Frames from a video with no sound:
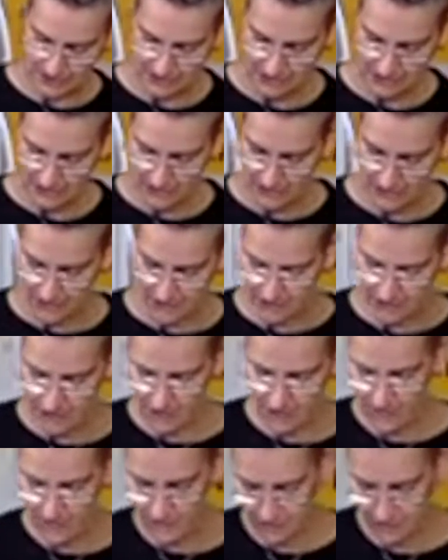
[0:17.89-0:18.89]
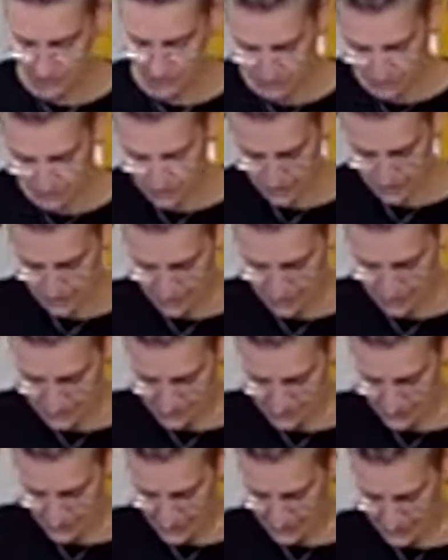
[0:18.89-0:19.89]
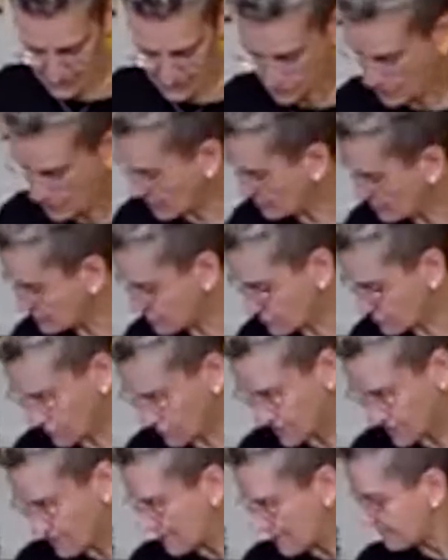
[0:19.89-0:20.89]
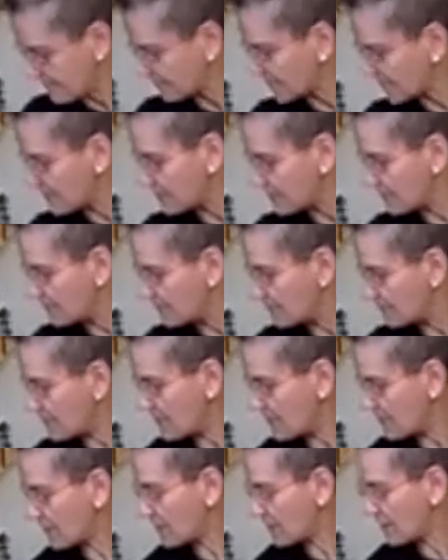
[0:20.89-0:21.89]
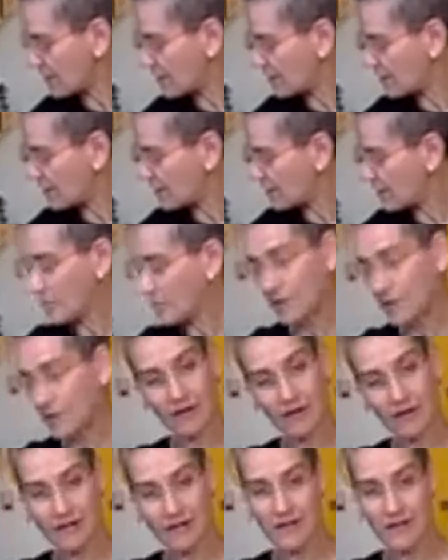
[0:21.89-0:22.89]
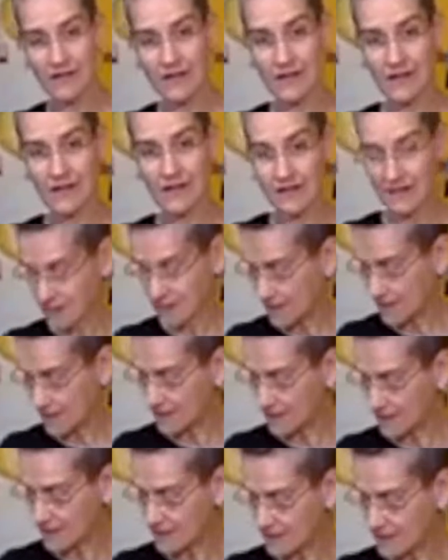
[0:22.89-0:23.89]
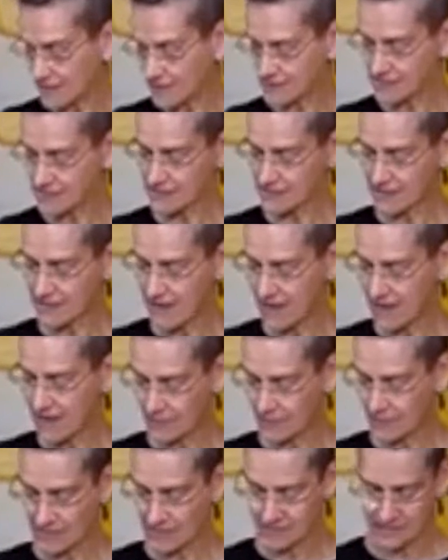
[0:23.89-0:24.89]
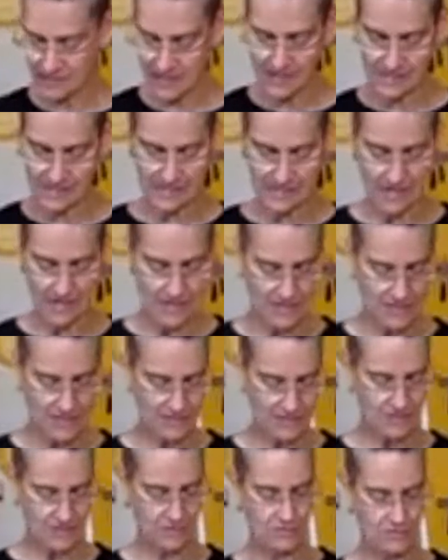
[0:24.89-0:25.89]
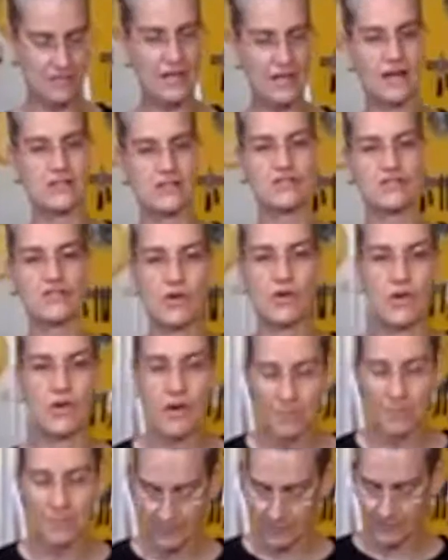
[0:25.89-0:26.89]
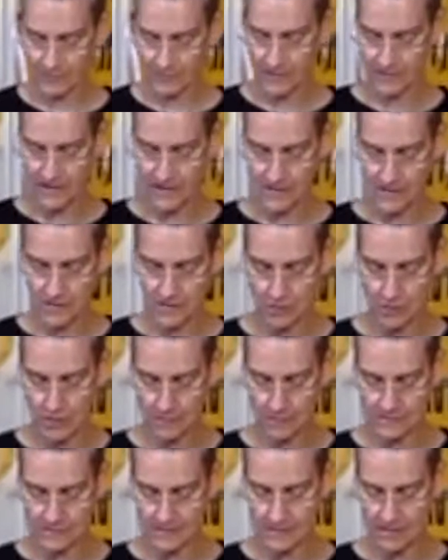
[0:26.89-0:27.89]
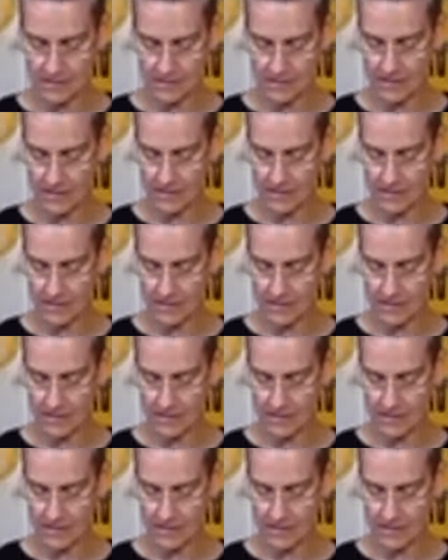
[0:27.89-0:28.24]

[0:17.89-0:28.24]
ooh, you know what? We're gonna put a slice of pear. So being a pear evening it, that it is, I went last night to the Ashland Co-op, one of our fine co-ops in the area,